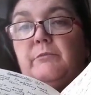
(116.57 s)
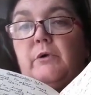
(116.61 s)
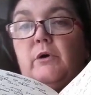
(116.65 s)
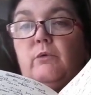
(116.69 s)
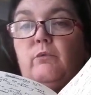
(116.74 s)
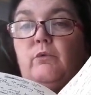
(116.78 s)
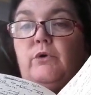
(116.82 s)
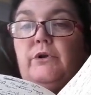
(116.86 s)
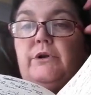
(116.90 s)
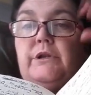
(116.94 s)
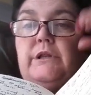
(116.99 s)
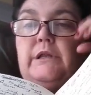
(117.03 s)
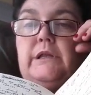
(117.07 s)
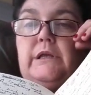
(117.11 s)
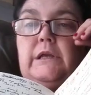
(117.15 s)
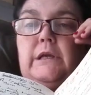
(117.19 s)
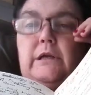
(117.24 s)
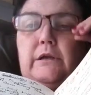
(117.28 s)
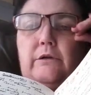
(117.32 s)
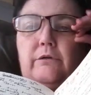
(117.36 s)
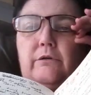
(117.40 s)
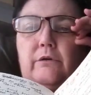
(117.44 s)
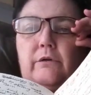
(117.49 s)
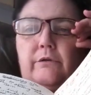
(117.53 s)
my word of the
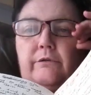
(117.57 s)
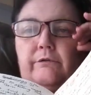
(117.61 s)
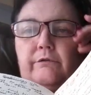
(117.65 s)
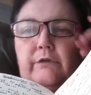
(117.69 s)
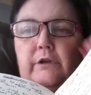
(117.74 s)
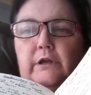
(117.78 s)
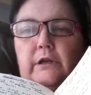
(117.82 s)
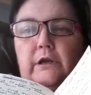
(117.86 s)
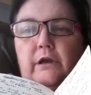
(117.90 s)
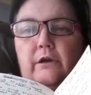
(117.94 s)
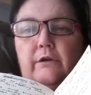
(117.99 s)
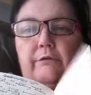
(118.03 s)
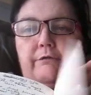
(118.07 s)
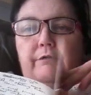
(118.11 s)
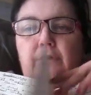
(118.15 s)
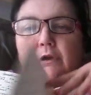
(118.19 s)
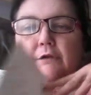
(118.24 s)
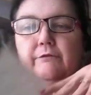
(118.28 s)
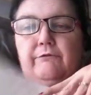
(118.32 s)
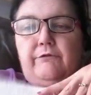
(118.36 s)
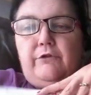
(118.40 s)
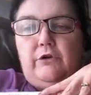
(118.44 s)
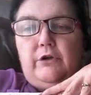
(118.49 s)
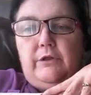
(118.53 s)
year on video, if I
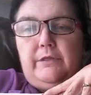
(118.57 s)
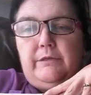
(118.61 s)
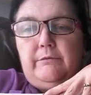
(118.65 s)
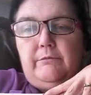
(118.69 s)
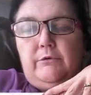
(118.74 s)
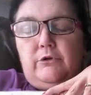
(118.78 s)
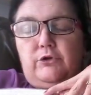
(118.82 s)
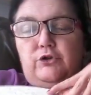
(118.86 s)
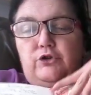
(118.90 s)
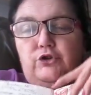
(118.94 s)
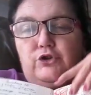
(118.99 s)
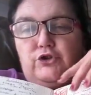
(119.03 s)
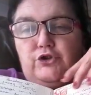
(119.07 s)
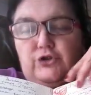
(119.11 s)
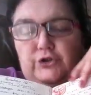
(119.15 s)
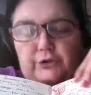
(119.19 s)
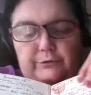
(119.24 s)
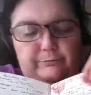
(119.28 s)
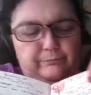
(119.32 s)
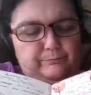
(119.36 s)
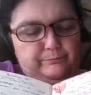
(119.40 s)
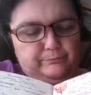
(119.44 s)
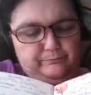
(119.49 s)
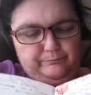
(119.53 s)
can find them on
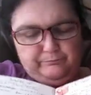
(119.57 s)
YouTube.